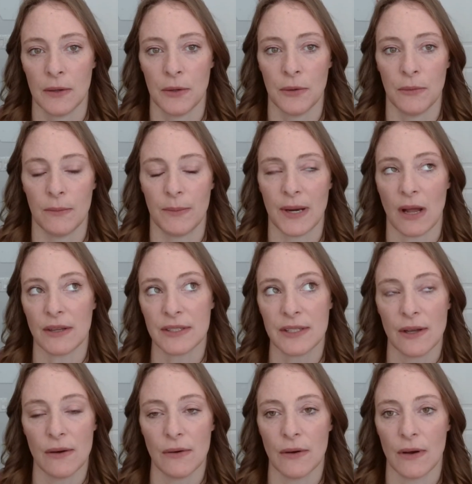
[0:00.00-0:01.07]
But
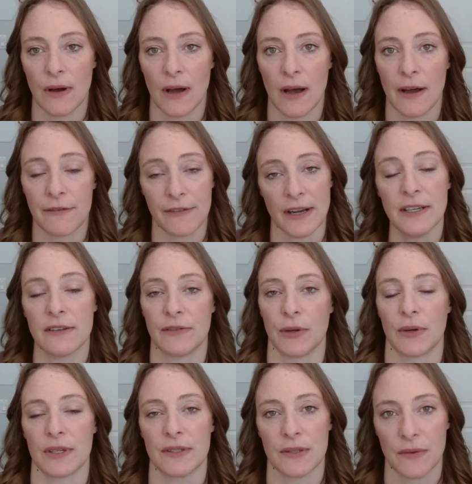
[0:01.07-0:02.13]
also a friend of
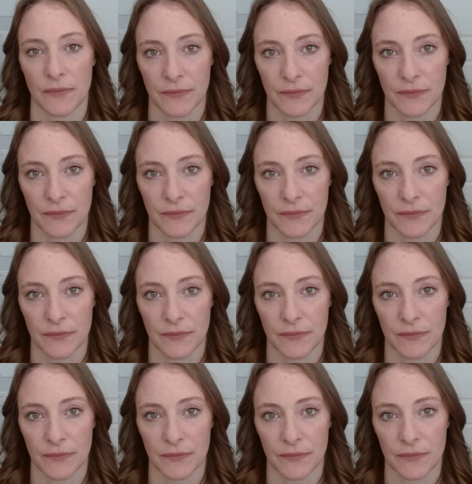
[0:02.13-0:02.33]
yours,